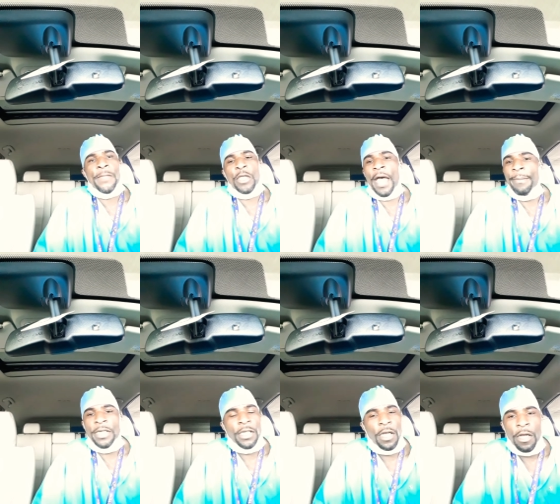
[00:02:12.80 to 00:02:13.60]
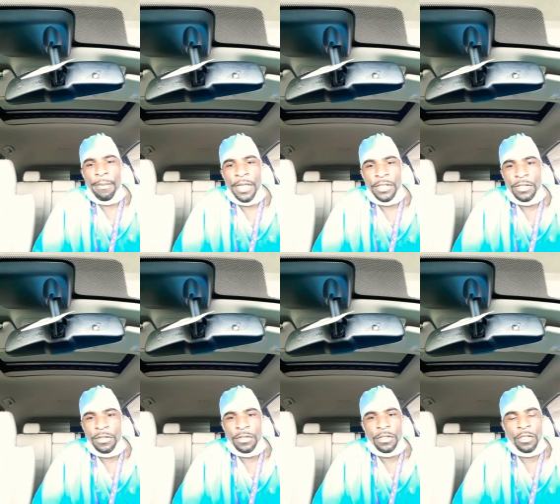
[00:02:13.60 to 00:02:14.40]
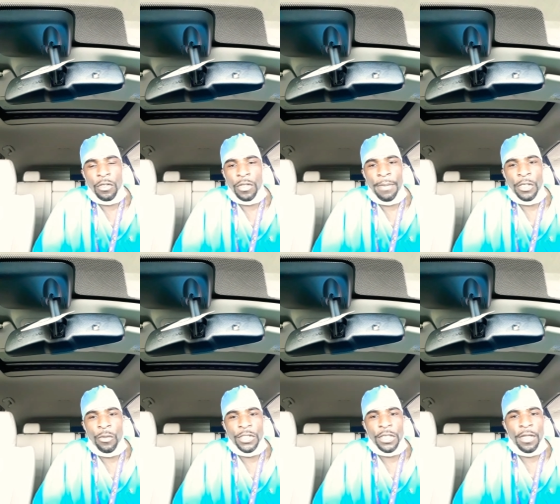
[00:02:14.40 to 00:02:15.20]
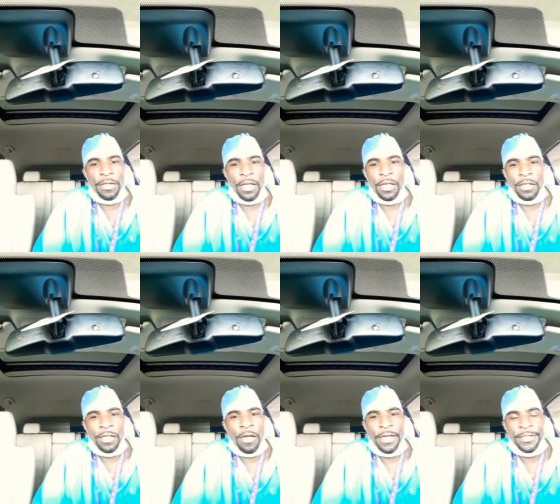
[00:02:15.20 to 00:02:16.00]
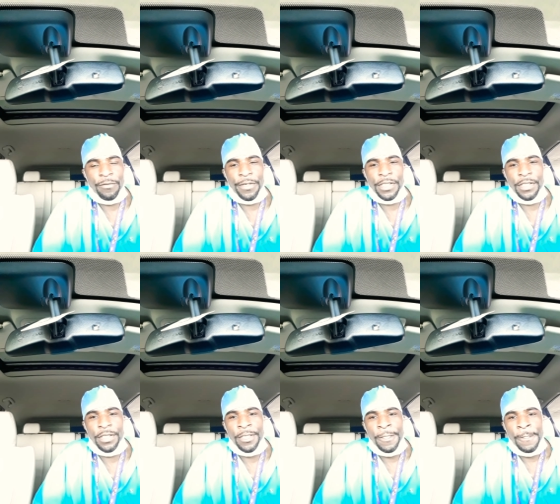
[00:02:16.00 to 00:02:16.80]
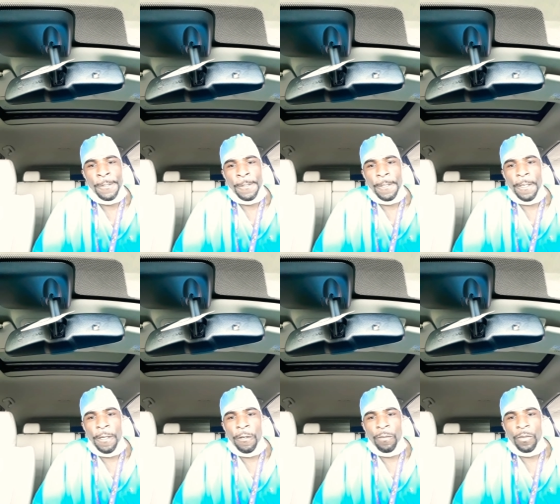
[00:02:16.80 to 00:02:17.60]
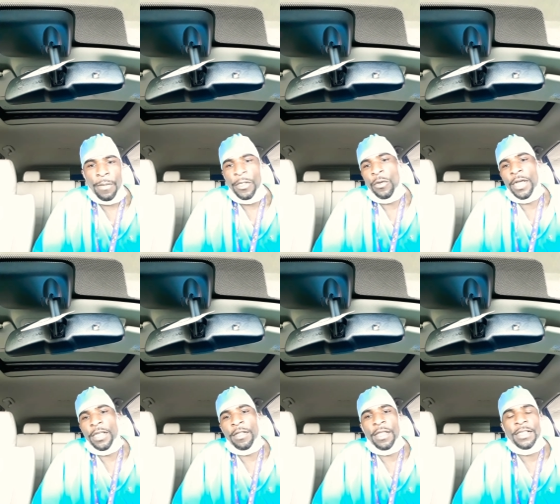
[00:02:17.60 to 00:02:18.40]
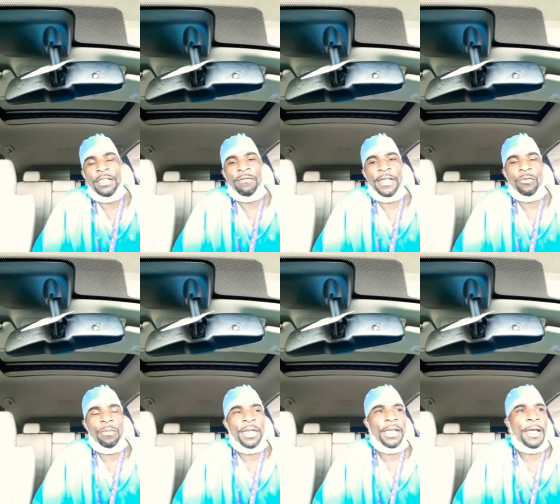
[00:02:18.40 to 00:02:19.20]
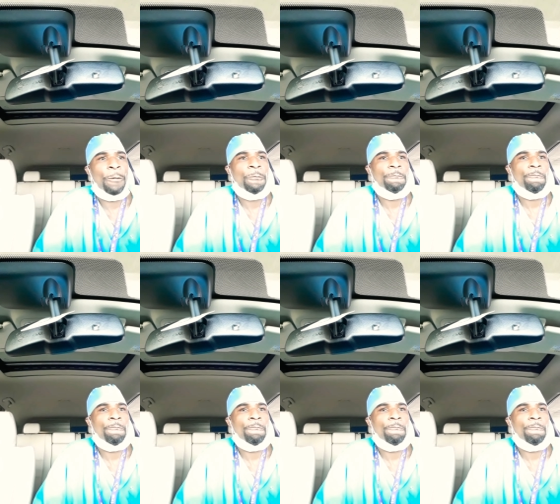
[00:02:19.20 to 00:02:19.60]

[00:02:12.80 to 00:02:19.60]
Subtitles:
Hop in the comments, you know, let me know what y'all think. Y'all interested? Let me know how y'all think these fights will play out.